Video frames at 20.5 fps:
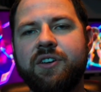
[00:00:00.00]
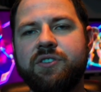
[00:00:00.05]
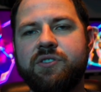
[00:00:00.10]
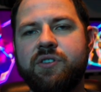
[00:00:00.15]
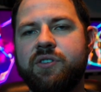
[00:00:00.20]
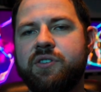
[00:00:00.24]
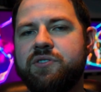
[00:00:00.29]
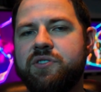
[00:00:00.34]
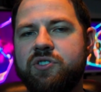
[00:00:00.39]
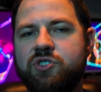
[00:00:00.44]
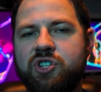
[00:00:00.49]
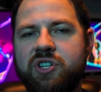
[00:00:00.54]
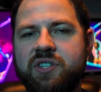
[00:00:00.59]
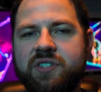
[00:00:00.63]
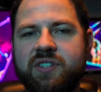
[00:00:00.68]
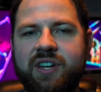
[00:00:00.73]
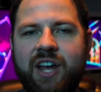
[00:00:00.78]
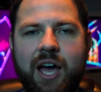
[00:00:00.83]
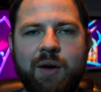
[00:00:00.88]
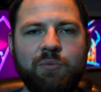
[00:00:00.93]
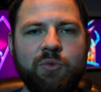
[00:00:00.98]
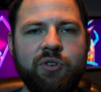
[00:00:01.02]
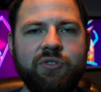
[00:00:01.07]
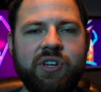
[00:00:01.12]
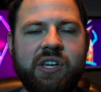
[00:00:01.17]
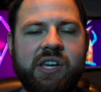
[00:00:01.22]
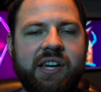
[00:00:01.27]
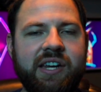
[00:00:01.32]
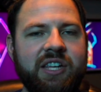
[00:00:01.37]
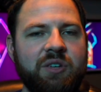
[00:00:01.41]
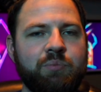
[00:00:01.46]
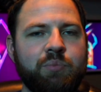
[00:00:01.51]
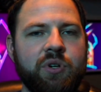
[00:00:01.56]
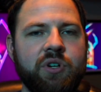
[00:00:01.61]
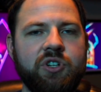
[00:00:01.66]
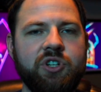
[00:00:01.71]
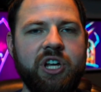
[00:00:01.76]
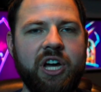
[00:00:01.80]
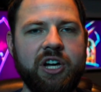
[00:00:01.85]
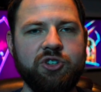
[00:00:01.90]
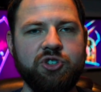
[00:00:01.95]
so they suggest not moving any
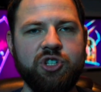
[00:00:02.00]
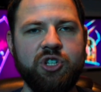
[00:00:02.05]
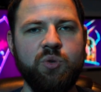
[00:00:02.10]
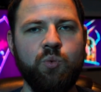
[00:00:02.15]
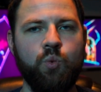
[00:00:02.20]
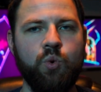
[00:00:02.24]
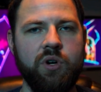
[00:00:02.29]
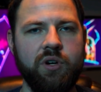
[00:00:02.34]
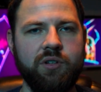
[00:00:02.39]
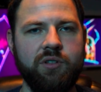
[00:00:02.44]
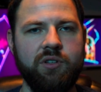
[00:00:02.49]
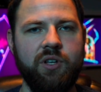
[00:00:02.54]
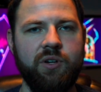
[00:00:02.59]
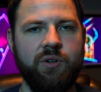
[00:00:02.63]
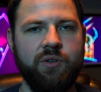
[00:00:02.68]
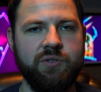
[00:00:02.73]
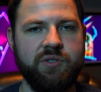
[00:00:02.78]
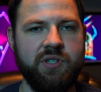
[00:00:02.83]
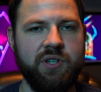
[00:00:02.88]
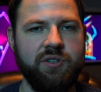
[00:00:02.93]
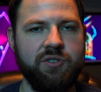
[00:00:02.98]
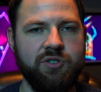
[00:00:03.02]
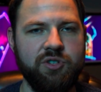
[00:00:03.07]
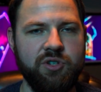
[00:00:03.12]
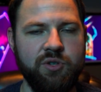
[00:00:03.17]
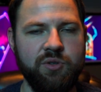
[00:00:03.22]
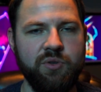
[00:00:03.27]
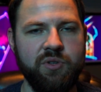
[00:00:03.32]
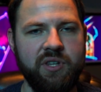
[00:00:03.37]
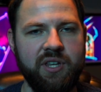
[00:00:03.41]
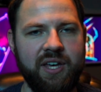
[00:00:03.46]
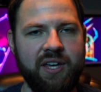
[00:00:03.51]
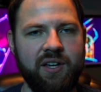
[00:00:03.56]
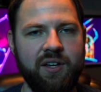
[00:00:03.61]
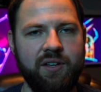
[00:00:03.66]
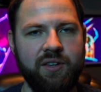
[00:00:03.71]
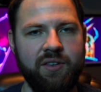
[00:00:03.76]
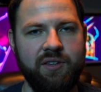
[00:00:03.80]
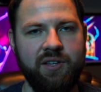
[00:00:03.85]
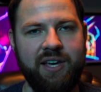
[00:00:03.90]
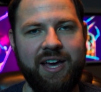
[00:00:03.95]
production workloads to
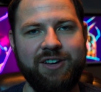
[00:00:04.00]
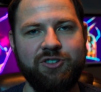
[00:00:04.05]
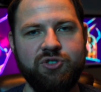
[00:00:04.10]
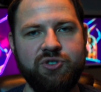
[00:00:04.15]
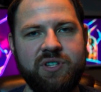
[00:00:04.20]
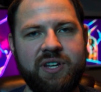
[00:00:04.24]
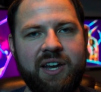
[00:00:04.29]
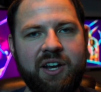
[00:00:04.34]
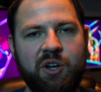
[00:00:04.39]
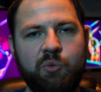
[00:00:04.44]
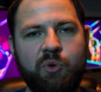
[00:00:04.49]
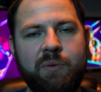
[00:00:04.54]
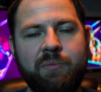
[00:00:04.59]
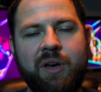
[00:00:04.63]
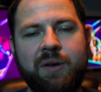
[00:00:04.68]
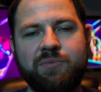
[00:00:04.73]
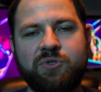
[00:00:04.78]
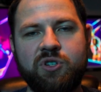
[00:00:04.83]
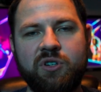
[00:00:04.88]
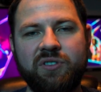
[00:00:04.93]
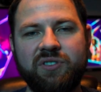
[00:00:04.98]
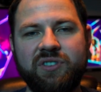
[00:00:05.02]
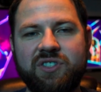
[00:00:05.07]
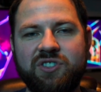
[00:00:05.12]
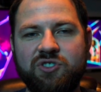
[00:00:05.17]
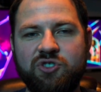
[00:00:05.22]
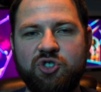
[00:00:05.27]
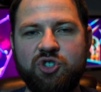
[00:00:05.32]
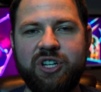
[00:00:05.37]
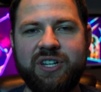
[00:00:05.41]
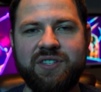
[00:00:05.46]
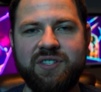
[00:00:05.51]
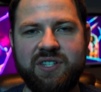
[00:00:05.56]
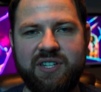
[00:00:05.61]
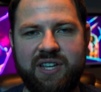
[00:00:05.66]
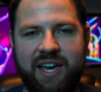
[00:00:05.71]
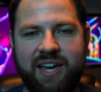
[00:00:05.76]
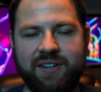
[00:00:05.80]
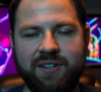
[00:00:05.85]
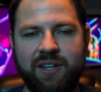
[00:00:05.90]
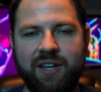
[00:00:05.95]
the Azure Static Web App service just
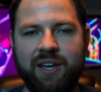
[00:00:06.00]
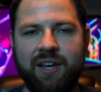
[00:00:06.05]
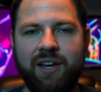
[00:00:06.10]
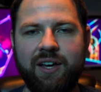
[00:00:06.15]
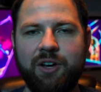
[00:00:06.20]
yet,